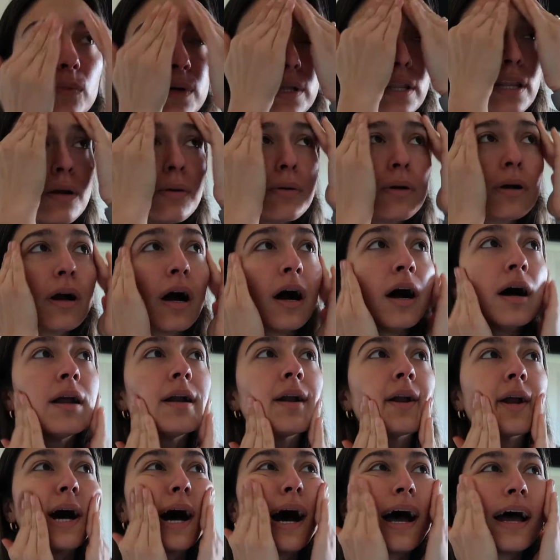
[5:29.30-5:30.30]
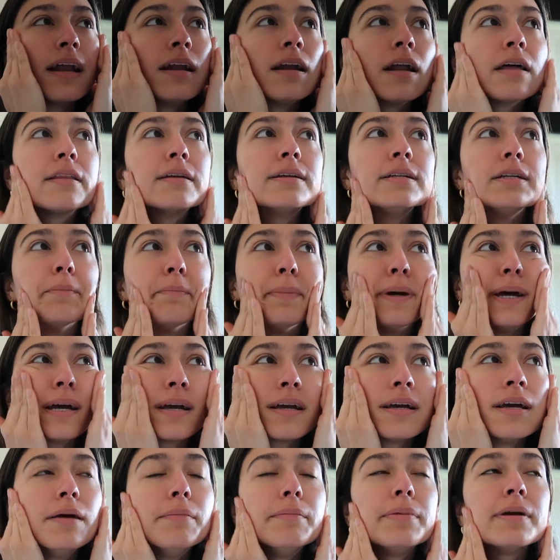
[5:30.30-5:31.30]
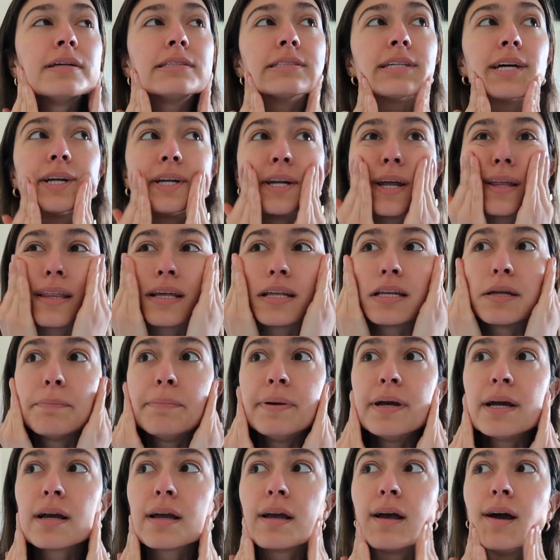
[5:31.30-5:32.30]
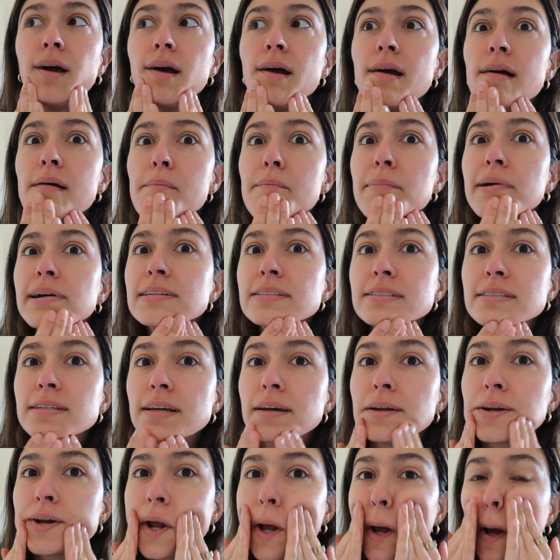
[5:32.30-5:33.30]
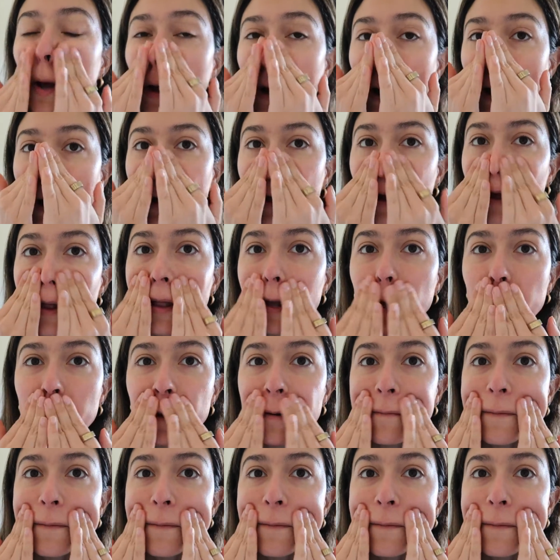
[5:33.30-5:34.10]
When they were gone, I had nothing to pick. And because I had nothing to pick, my skin looks